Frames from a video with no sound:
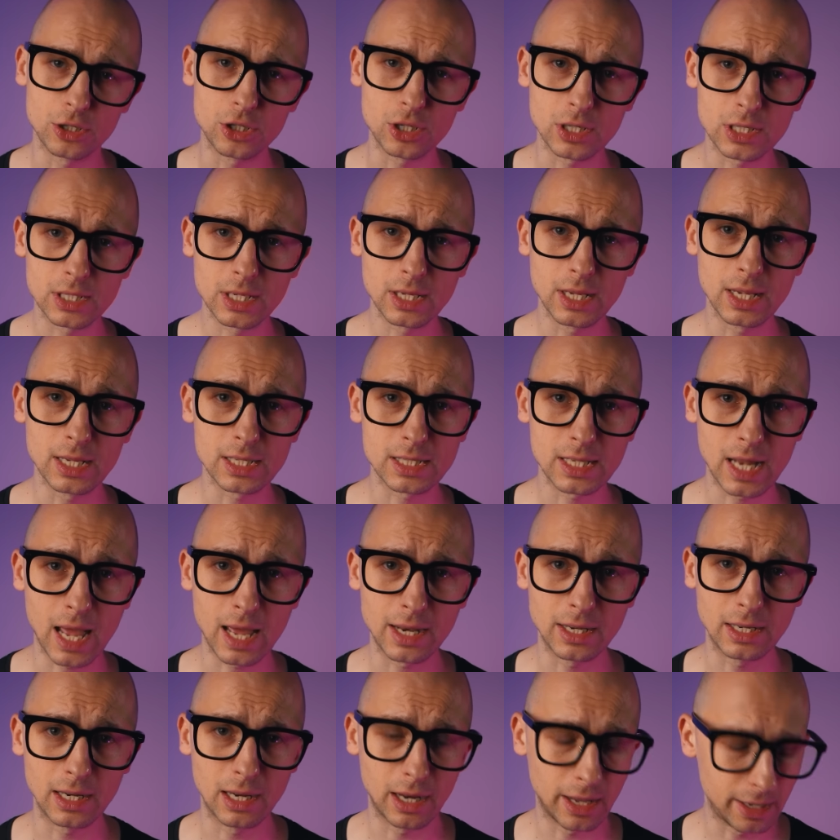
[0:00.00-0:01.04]
just a
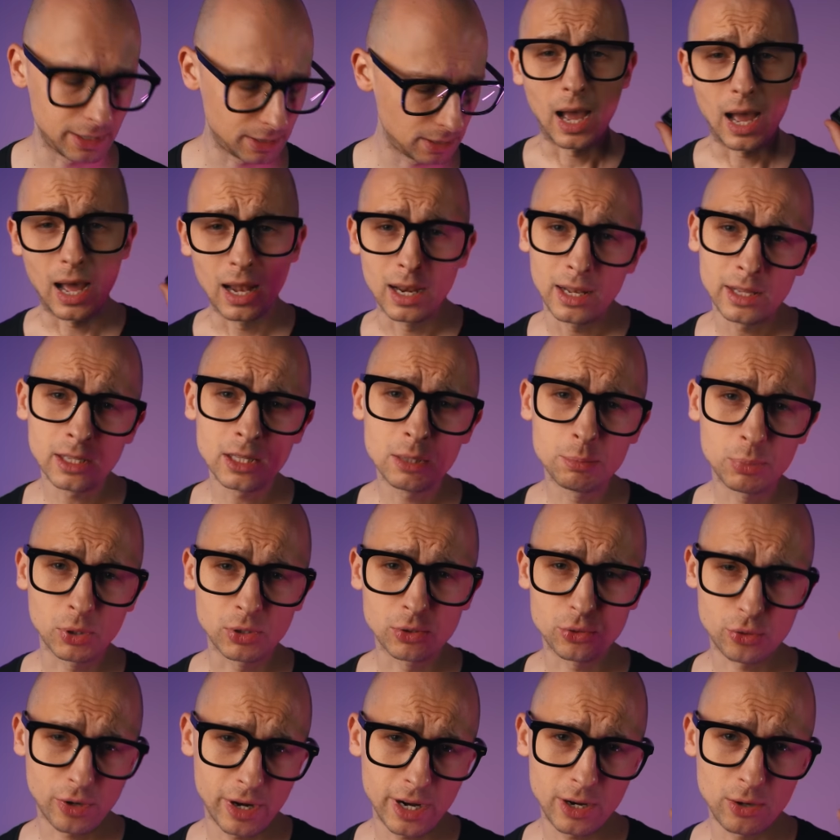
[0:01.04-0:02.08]
static light. I like the
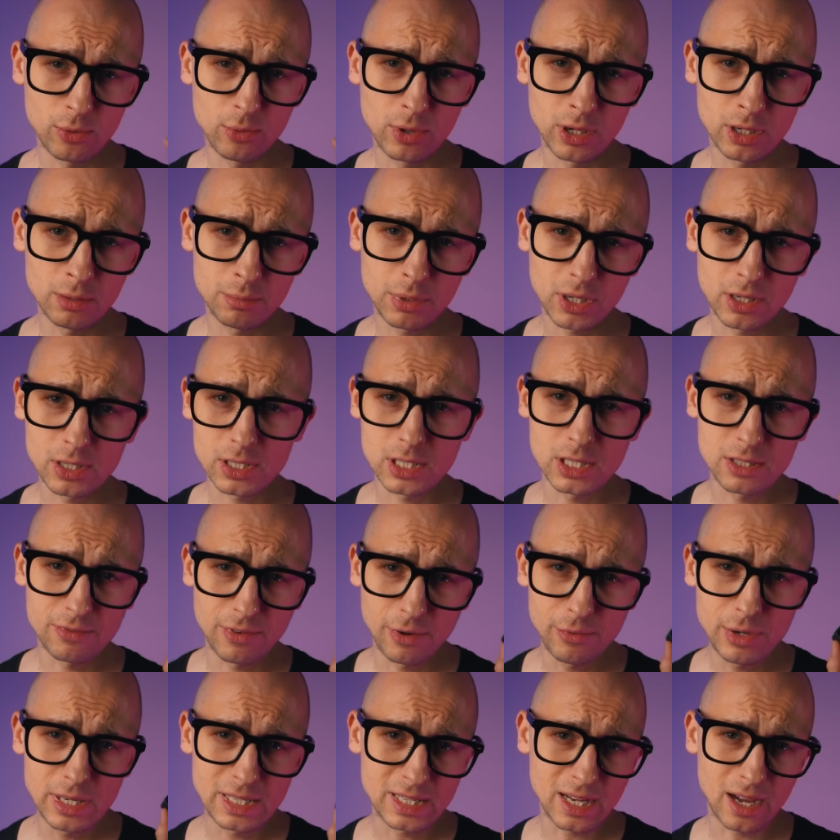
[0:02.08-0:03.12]
Bontrager one because it's
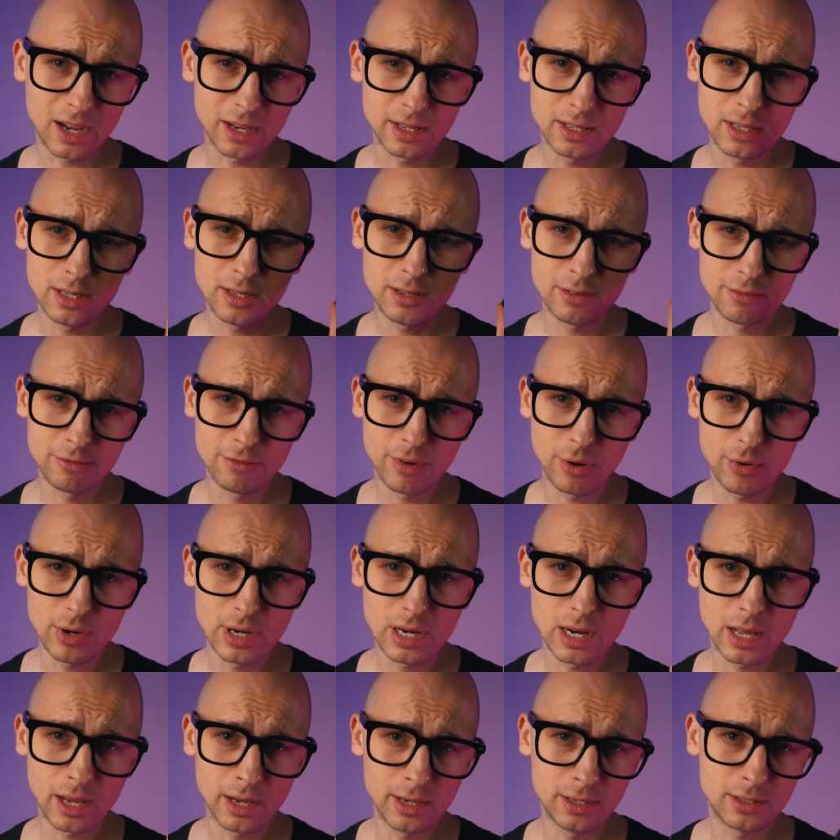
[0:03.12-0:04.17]
very tiny, very
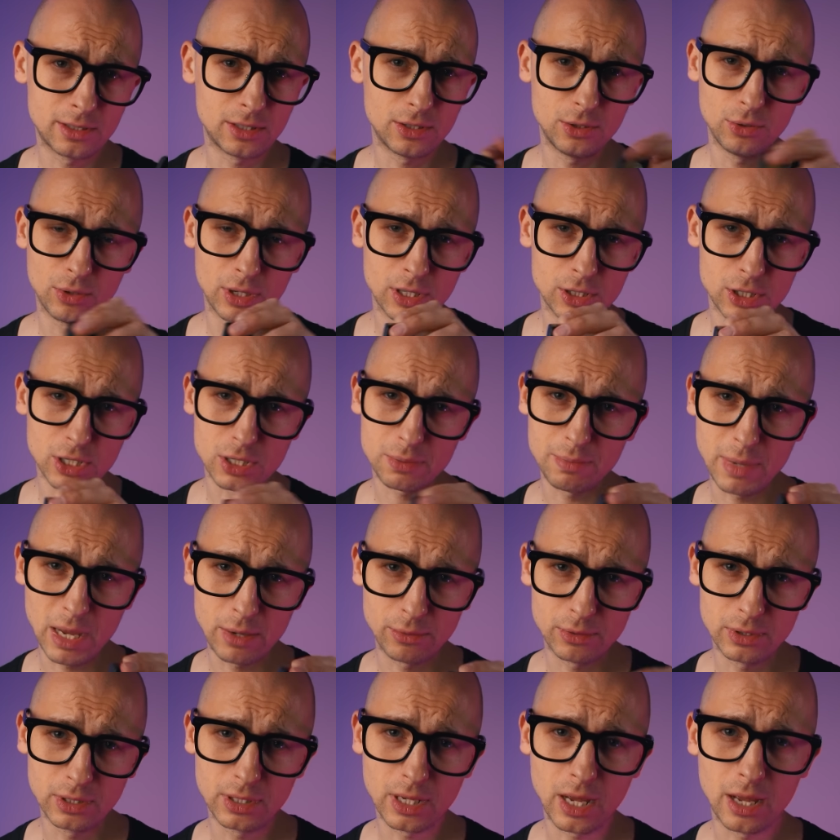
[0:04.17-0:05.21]
light. You can just
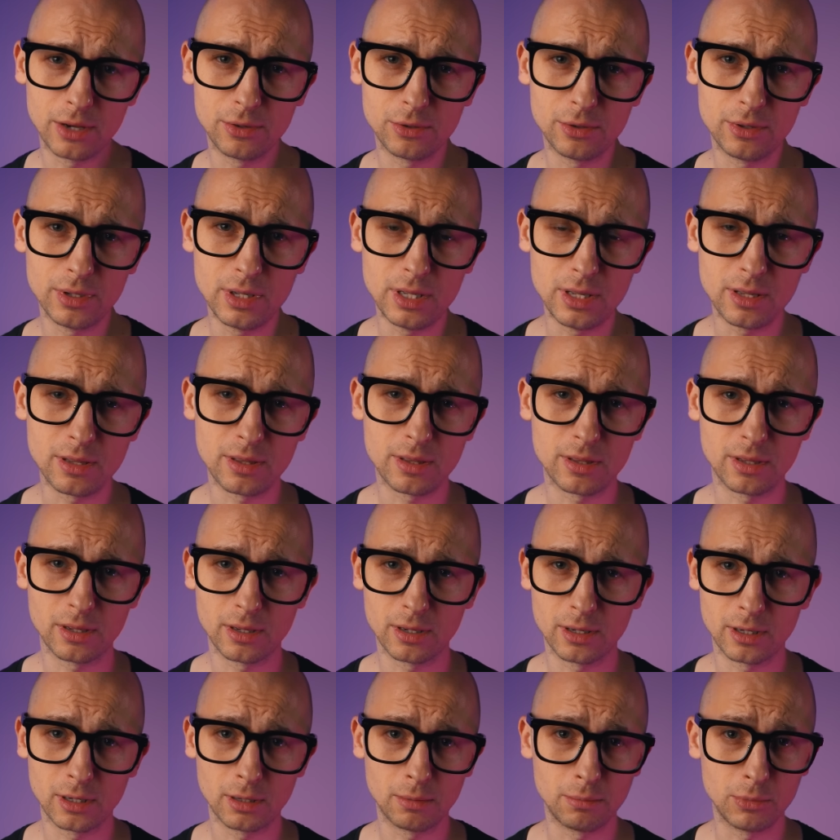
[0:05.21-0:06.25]
mount it underneath
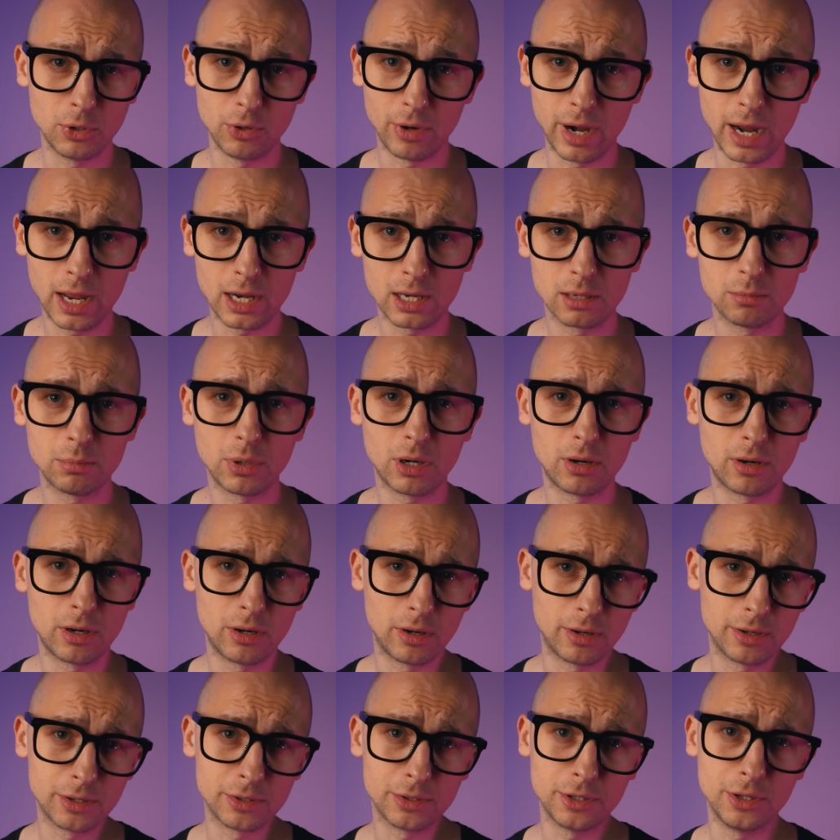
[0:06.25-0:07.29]
your handlebar,
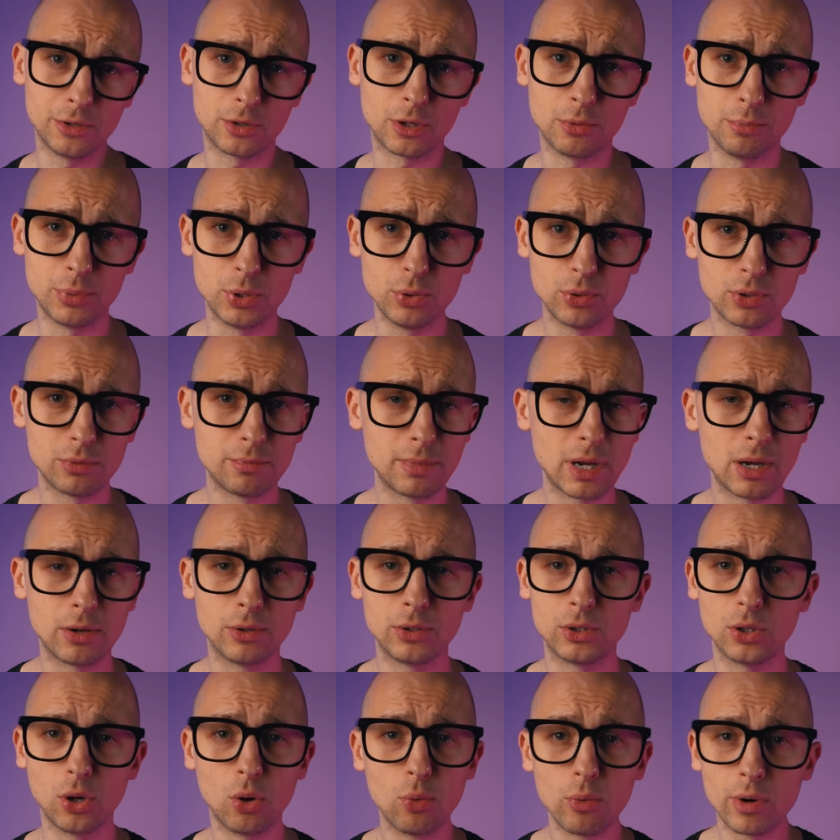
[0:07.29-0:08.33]
under your computer
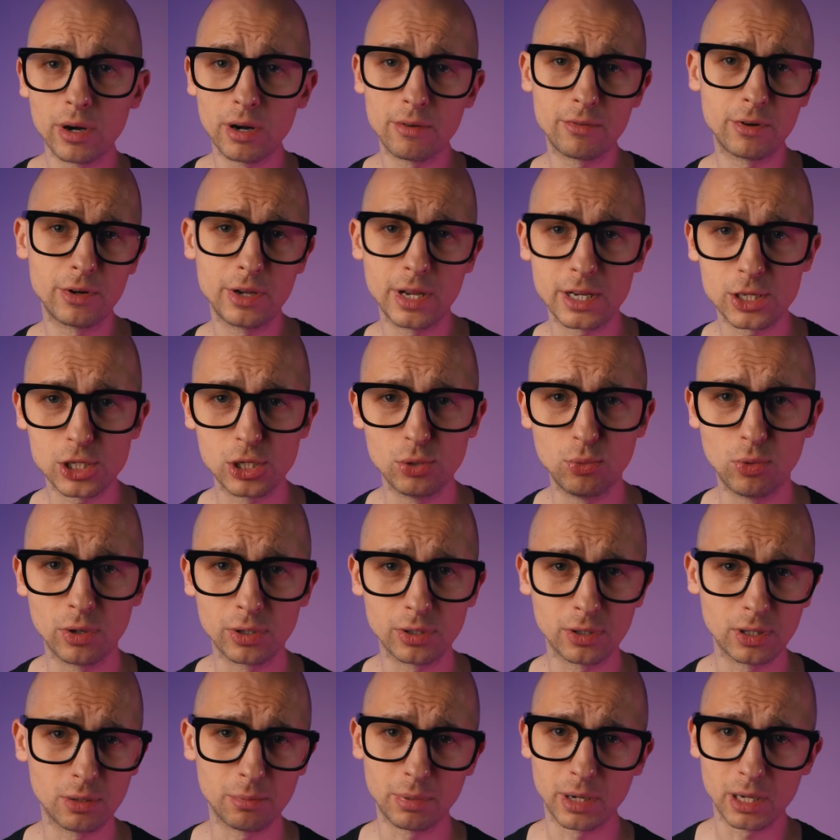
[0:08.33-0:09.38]
mount, or wherever you actually
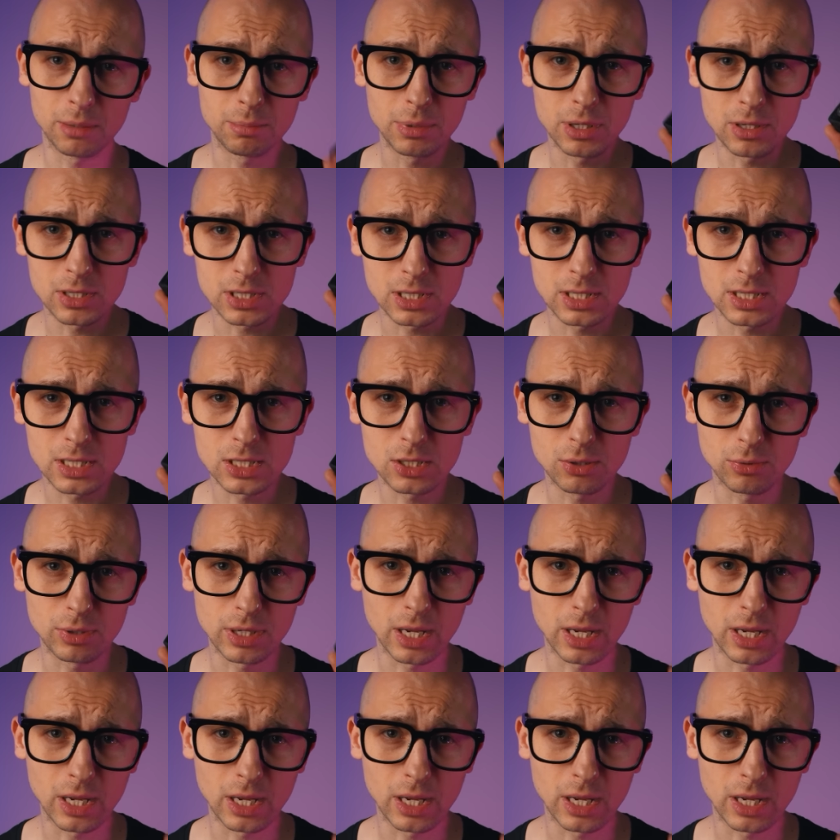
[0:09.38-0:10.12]
want on the bike because it is so